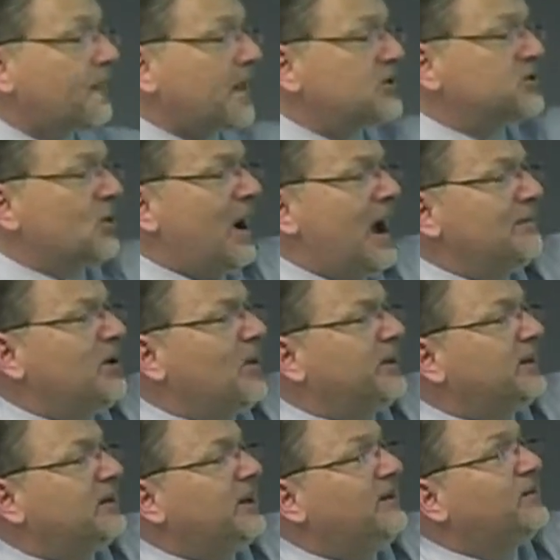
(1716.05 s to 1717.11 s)
So I'm going
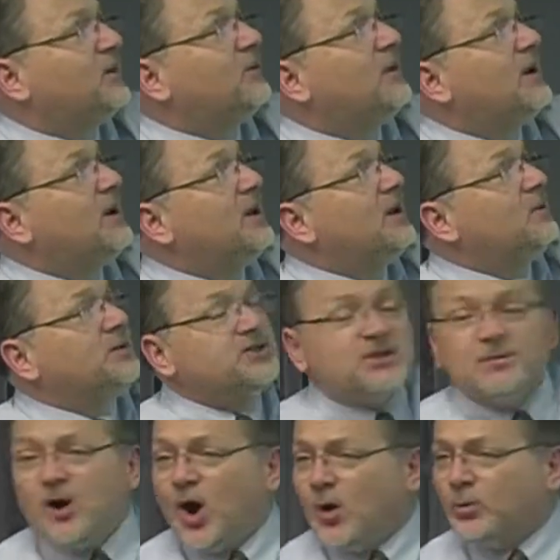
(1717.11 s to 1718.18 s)
to leave you with
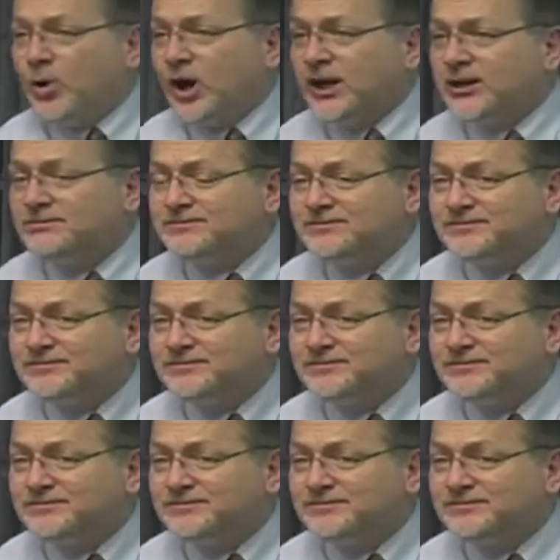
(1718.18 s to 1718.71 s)
some homework.